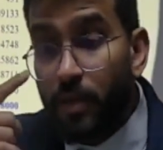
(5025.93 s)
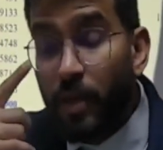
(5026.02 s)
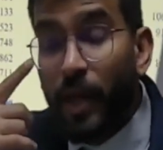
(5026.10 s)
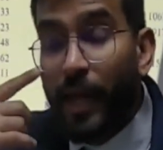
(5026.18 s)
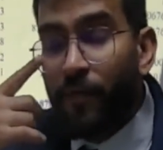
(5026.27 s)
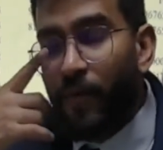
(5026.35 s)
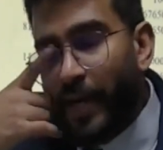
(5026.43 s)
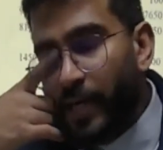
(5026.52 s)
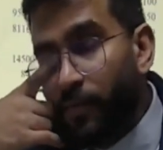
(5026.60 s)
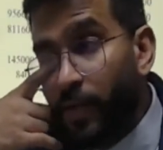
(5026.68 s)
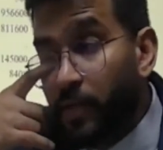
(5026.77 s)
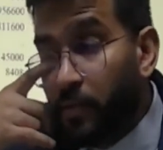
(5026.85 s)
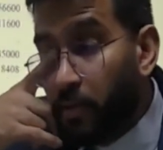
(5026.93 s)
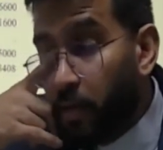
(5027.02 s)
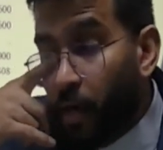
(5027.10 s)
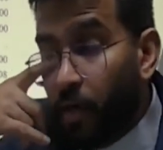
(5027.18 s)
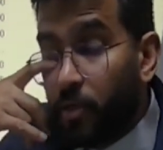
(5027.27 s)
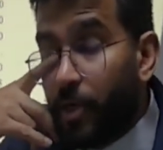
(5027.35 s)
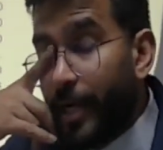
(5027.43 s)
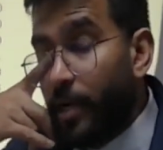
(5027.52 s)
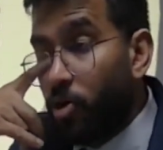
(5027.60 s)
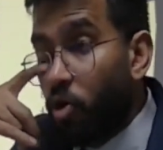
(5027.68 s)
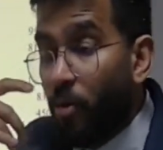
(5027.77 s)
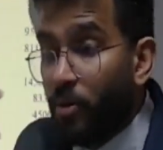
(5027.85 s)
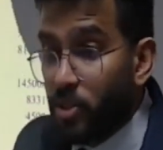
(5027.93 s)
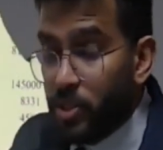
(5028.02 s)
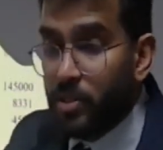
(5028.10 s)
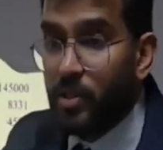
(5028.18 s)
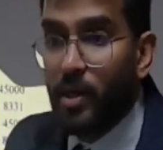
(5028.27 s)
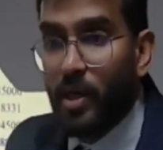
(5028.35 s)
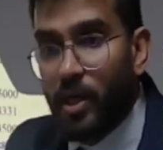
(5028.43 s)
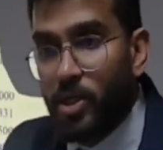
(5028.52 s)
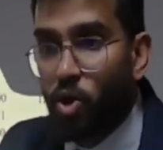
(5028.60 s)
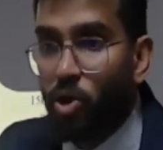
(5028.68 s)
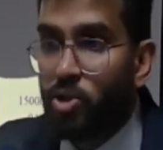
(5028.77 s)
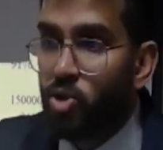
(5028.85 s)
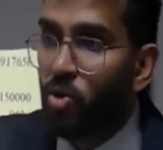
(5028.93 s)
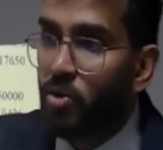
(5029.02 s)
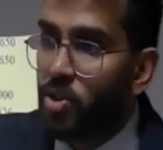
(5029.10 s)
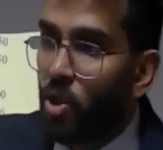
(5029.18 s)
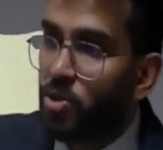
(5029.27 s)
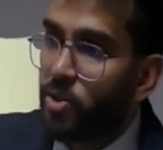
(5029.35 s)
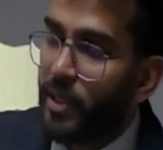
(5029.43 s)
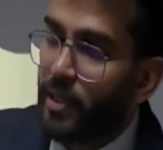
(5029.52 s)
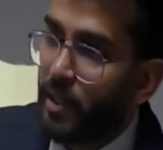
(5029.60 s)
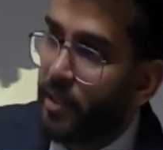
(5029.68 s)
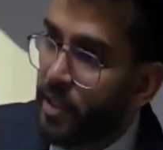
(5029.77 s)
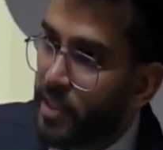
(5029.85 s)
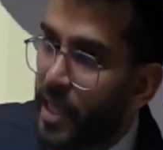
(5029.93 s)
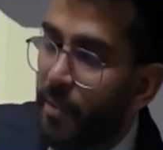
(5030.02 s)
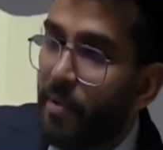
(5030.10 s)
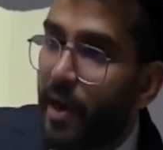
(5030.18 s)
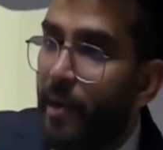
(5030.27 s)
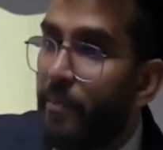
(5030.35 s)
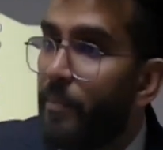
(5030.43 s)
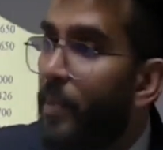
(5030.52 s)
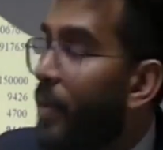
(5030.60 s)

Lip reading: In fact, even trade and commerce is also in the same realm.